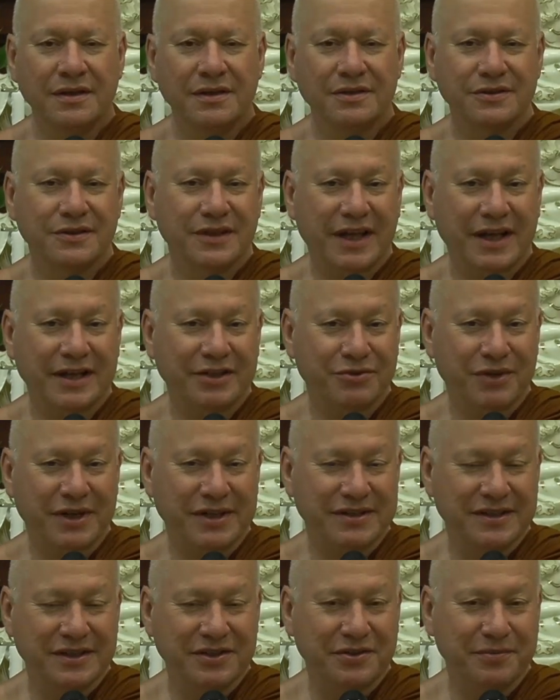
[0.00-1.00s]
So that
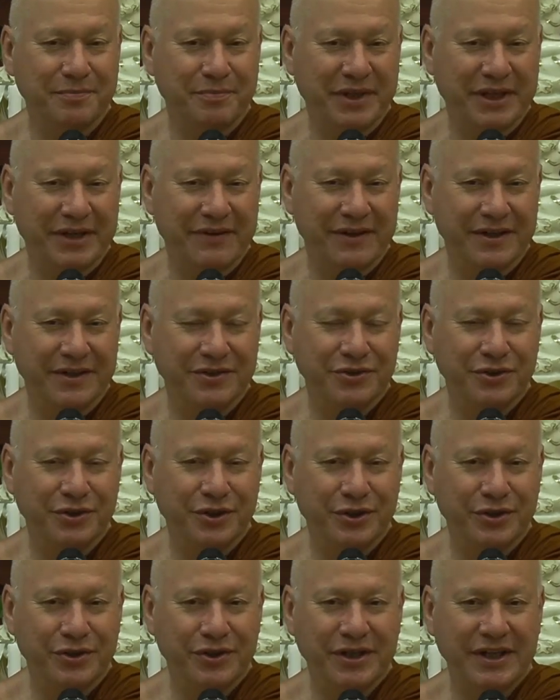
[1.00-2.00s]
transition period, as you're
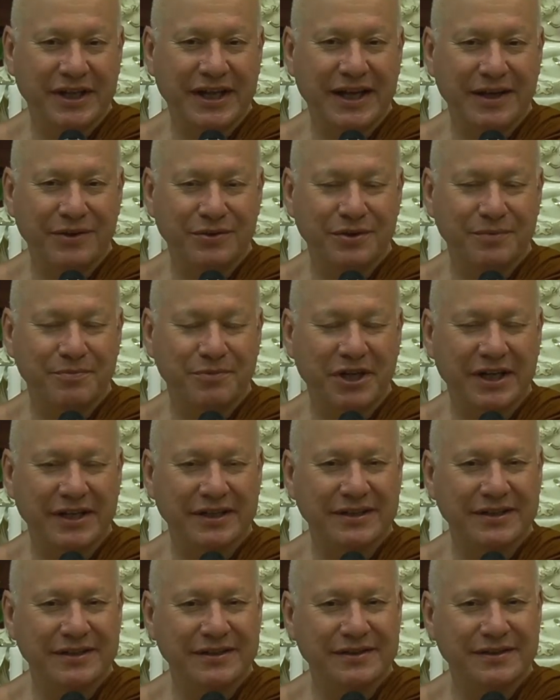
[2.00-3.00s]
learning how to
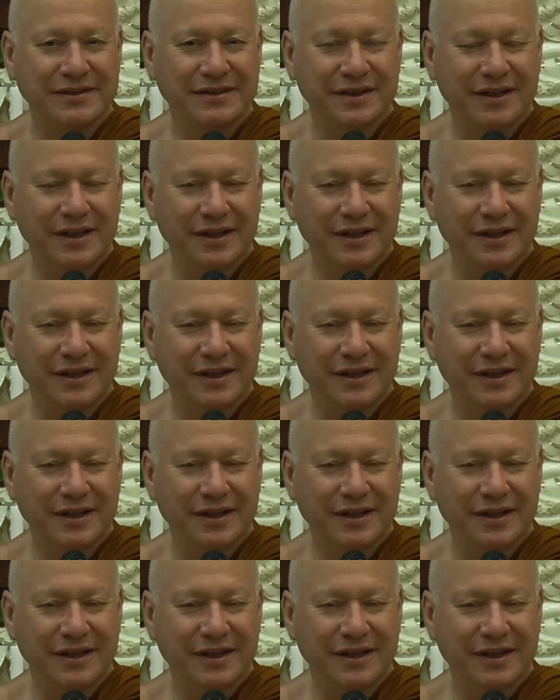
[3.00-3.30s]
practice